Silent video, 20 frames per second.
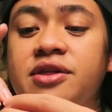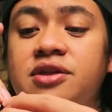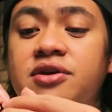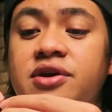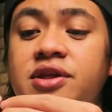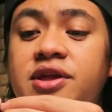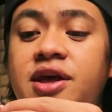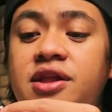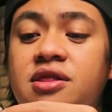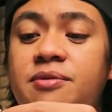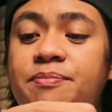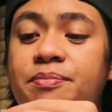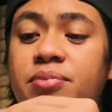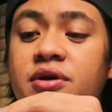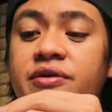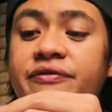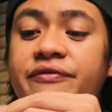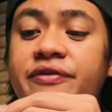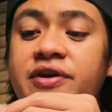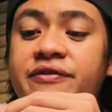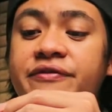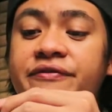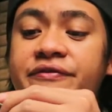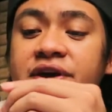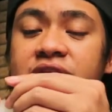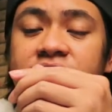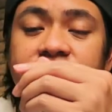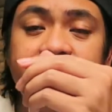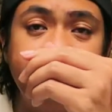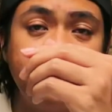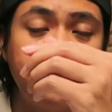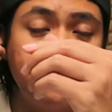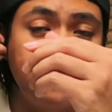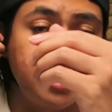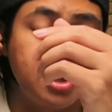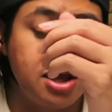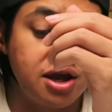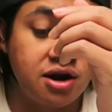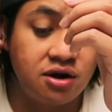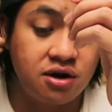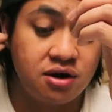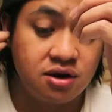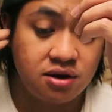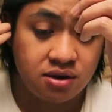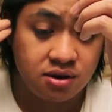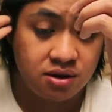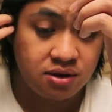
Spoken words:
that you can get the perfect fit for your ear.